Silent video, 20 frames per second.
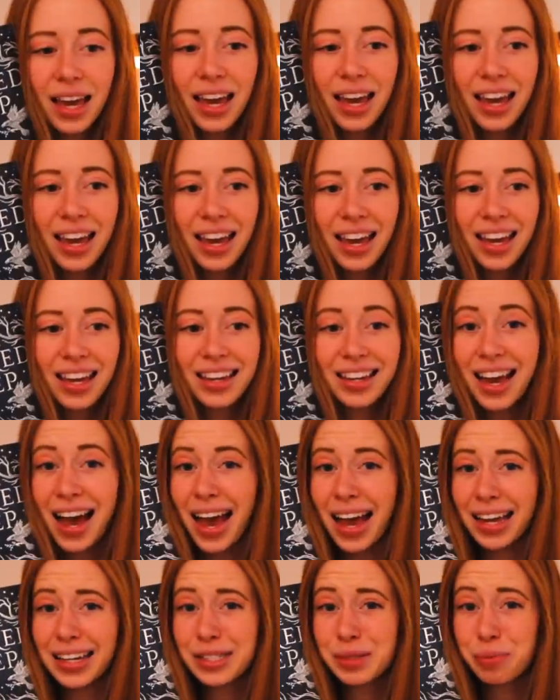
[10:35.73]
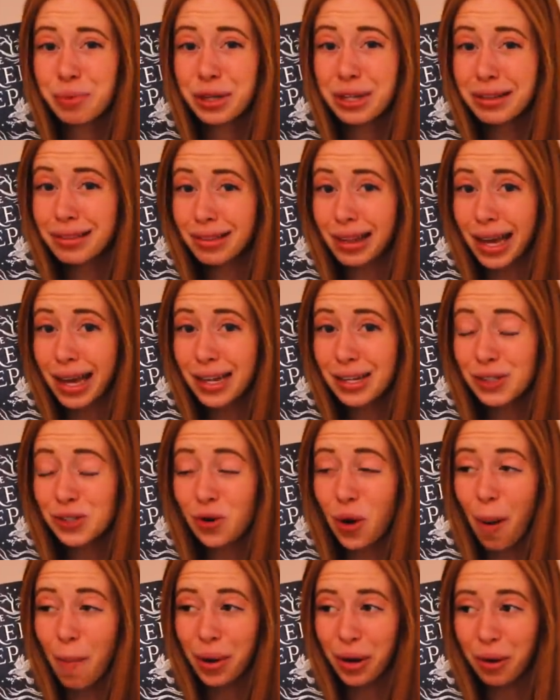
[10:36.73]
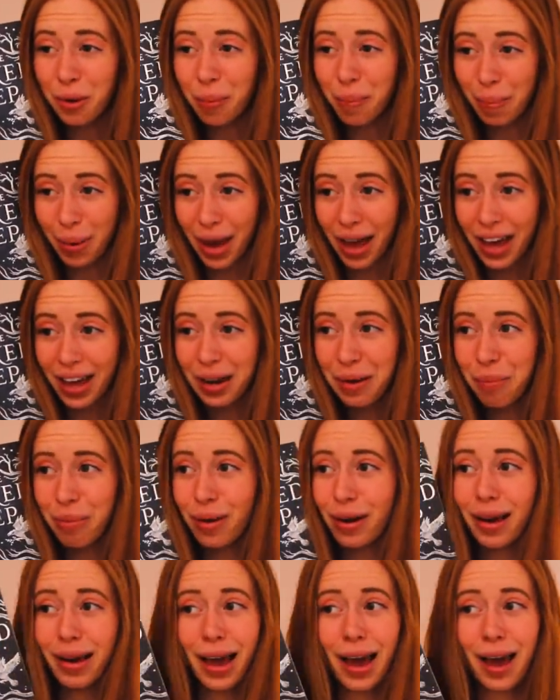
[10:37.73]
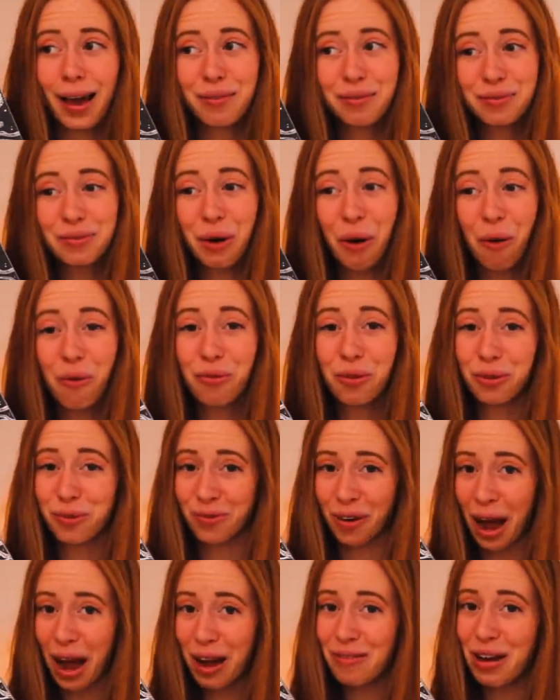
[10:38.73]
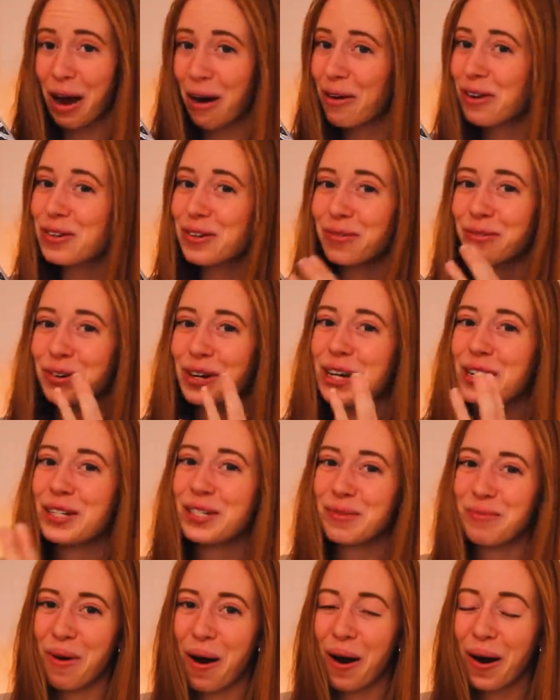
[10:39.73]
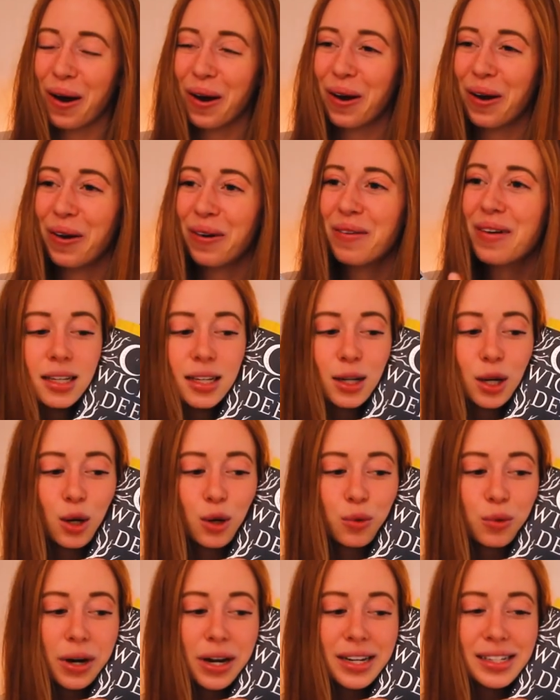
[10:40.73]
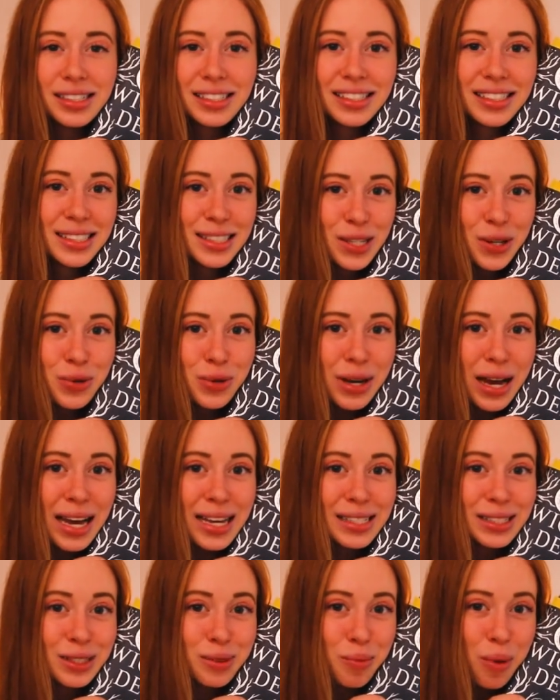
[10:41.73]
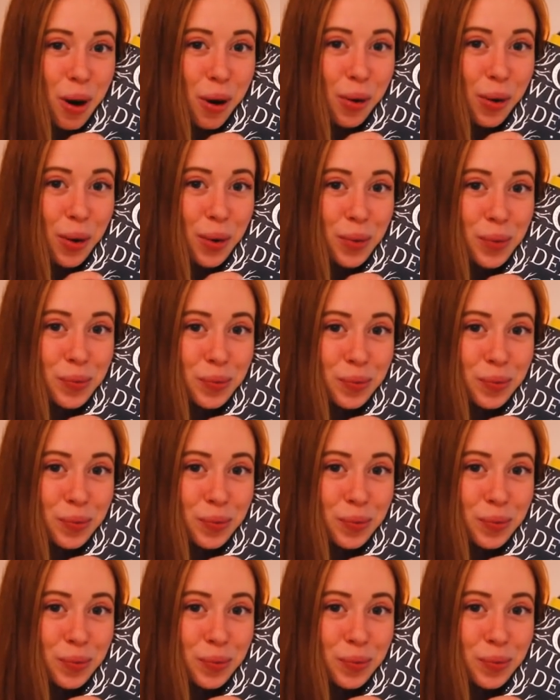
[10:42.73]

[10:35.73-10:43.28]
And yeah, it's pretty late, so I'm gonna go to bed, but I have over 5 hours of reading tomorrow. All right, see you guys tomorrow.